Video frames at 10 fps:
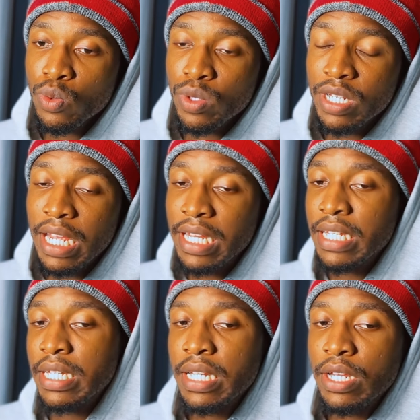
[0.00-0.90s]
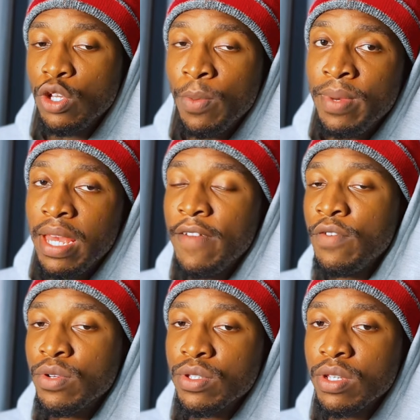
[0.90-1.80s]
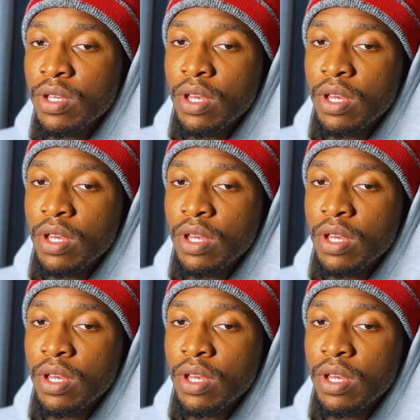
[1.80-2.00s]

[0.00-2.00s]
change your behaviors